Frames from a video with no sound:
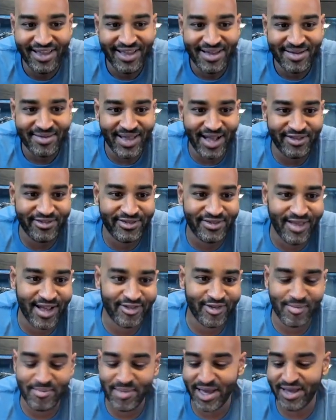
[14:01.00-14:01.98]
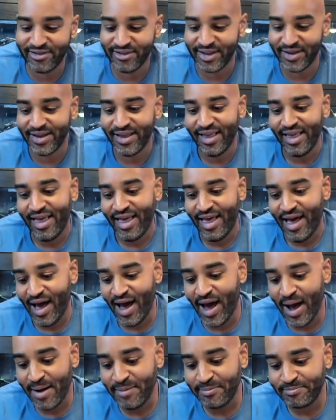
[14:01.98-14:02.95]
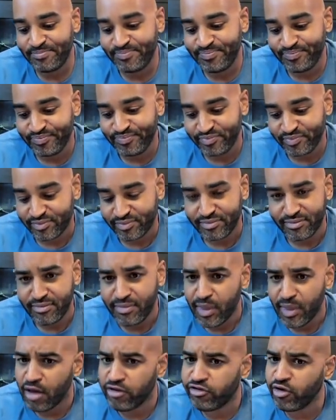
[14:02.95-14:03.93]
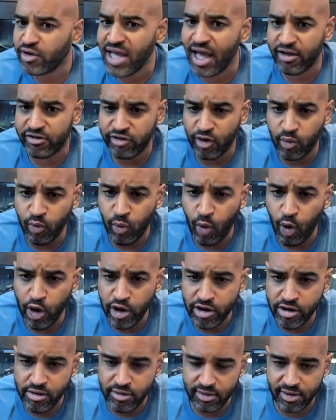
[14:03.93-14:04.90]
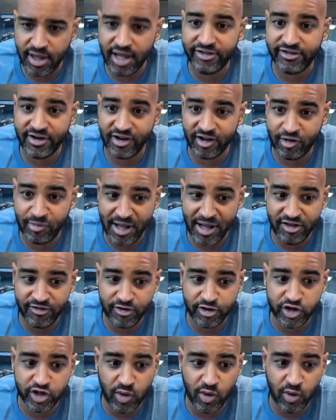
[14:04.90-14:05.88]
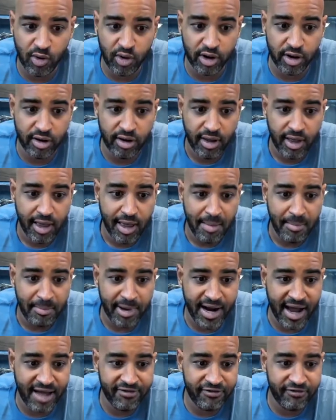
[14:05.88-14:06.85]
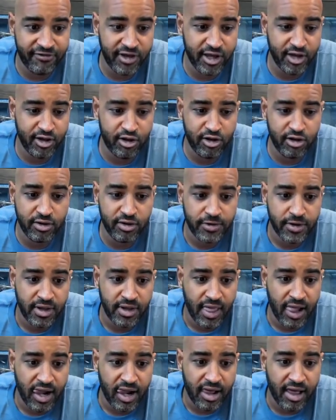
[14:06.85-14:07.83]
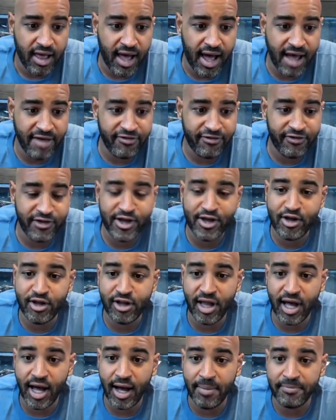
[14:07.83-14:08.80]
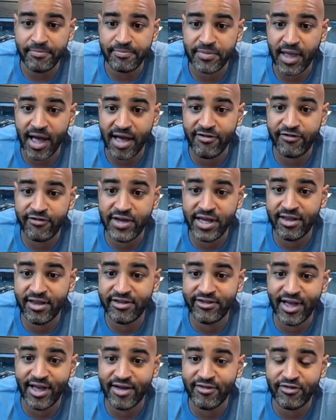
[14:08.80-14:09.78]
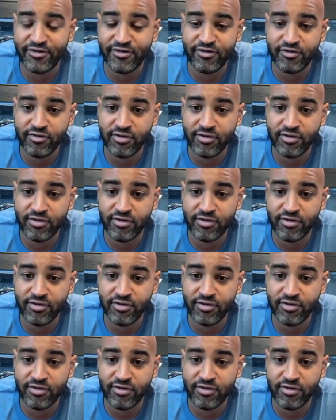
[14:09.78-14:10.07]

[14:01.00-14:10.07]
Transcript: That's amazing. So water, it's an expense for sure, but I feel as if